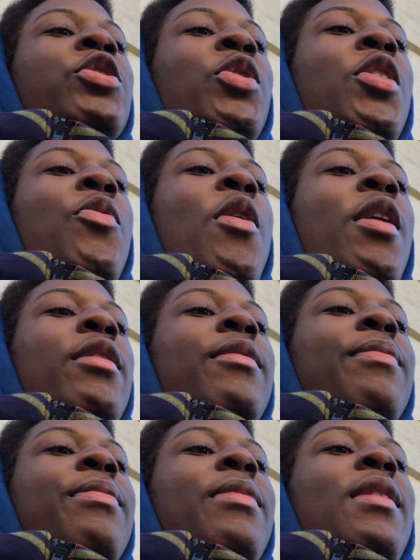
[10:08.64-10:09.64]
21,
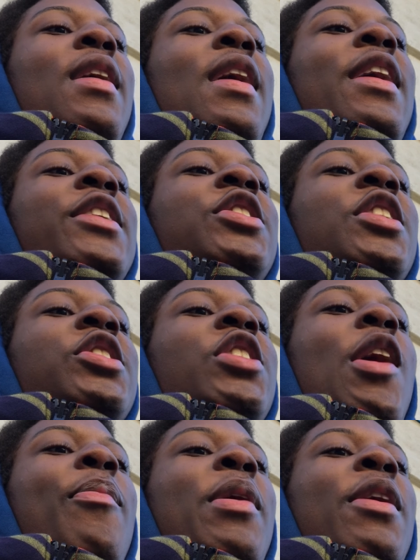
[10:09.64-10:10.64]
and she
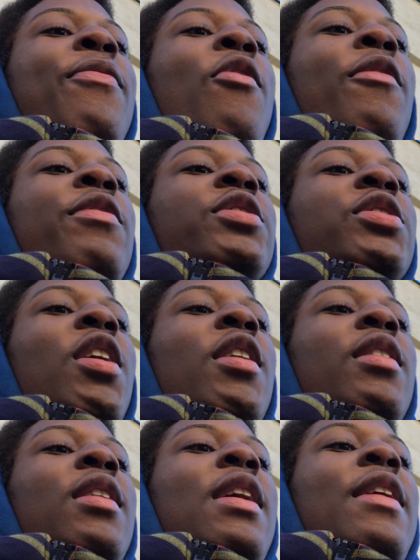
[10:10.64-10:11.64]
shall bring forth a
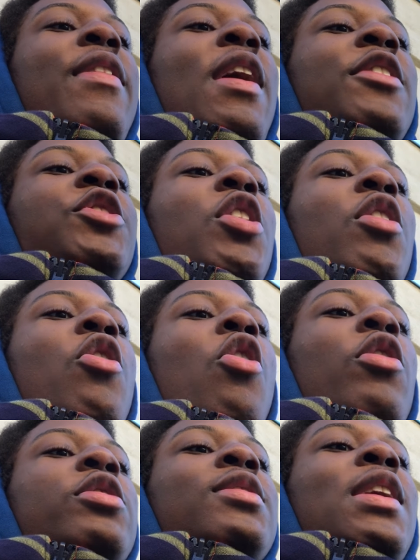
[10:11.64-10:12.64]
son, and thou shalt
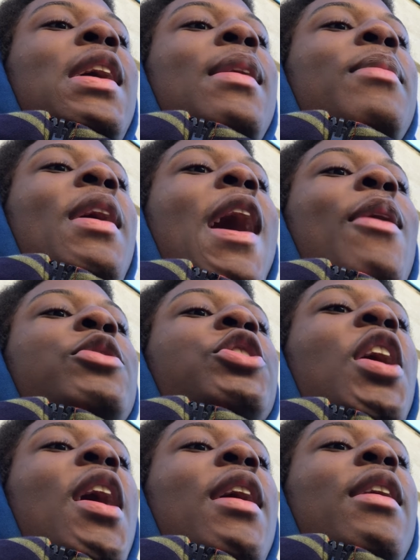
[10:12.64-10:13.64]
call his name
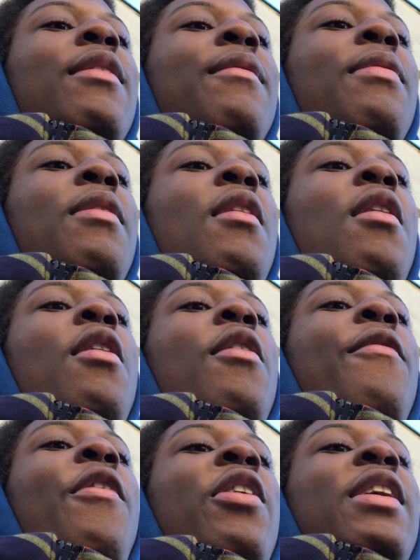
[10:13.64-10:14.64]
Yahawashi,
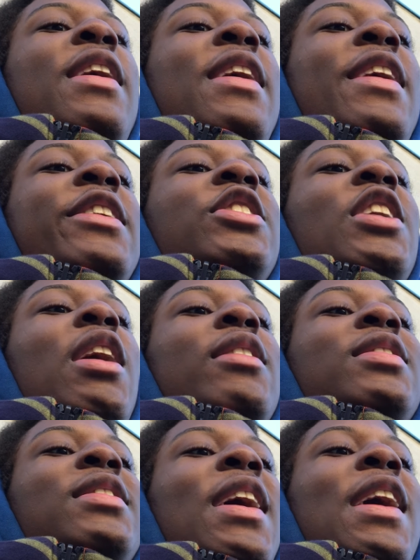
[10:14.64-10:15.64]
for he shall
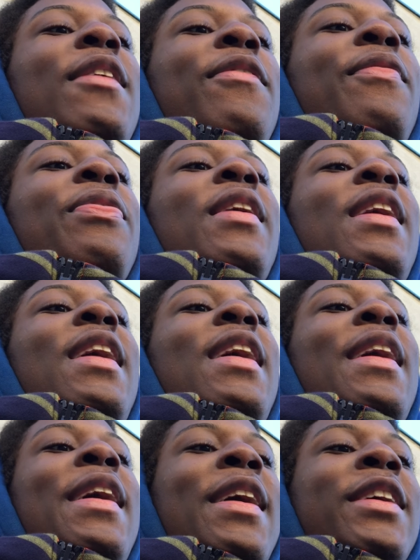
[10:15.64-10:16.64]
save
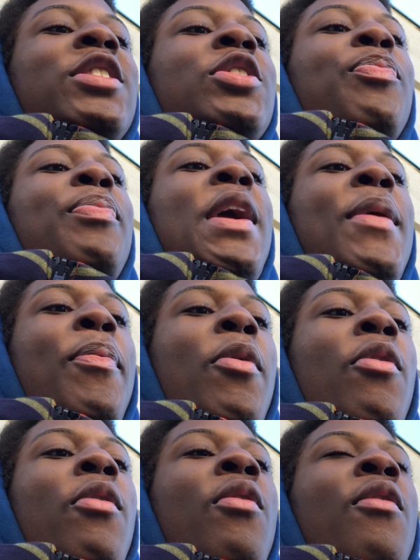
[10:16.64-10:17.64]
his
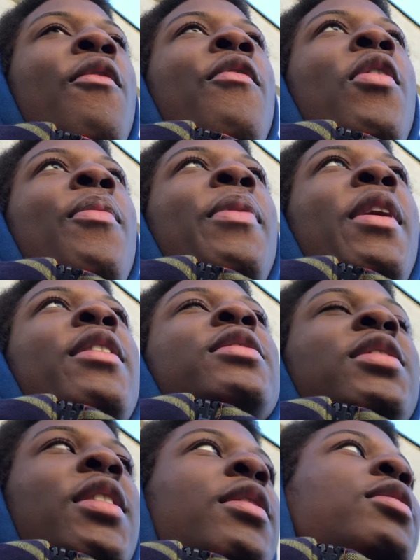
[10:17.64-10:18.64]
people from their
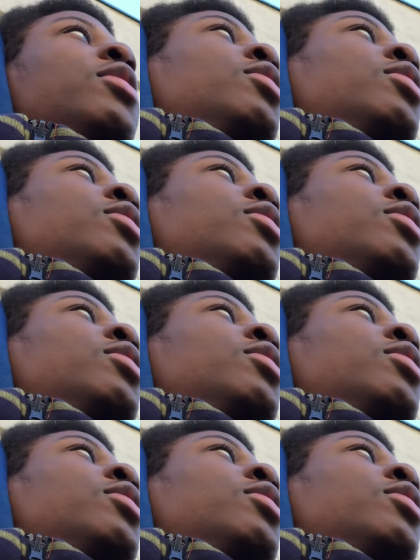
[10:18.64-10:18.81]
sins.